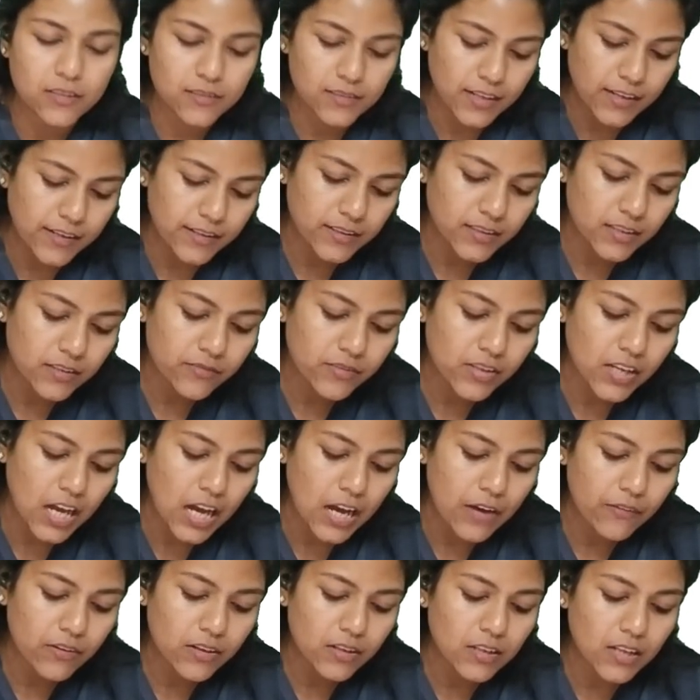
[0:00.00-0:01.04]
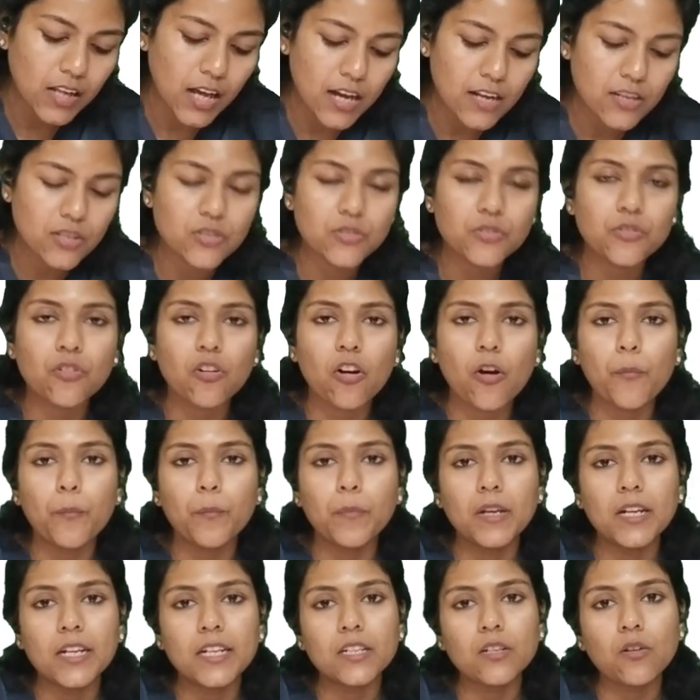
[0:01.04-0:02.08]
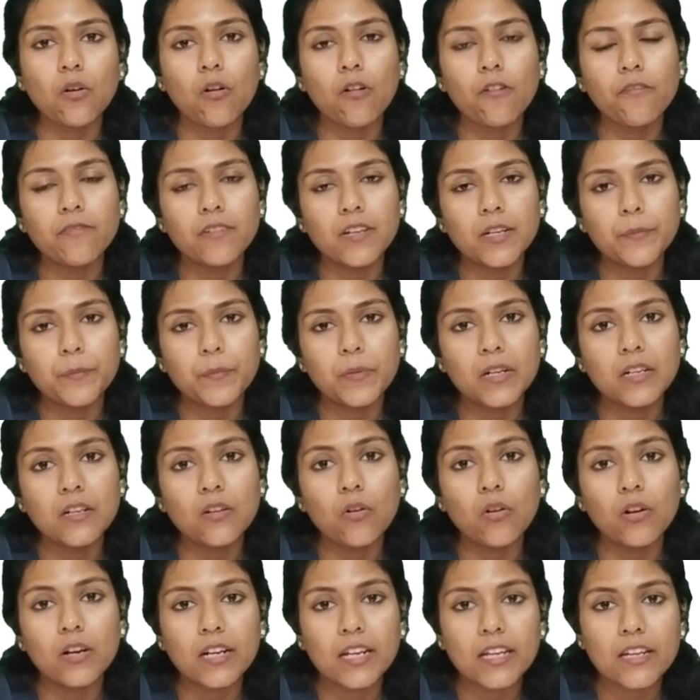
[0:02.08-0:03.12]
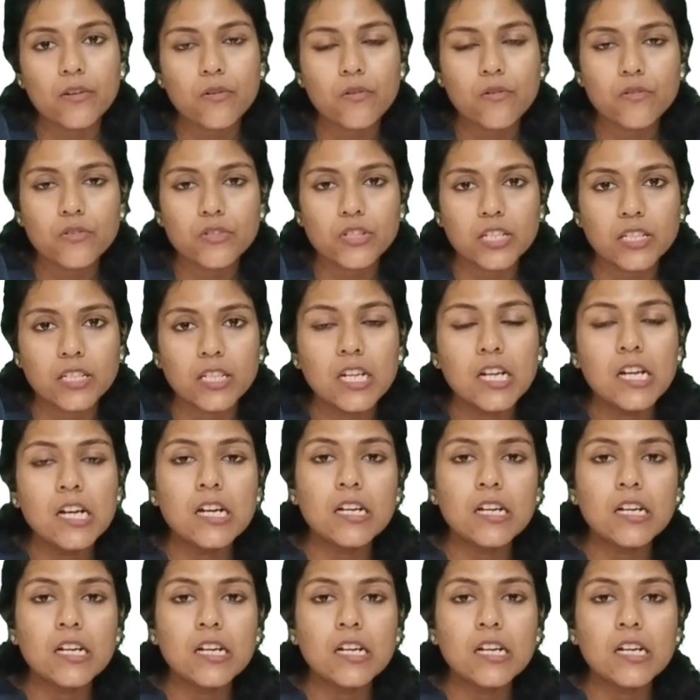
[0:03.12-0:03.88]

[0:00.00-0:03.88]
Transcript: Center we have a large droplet of lipid or glycogen.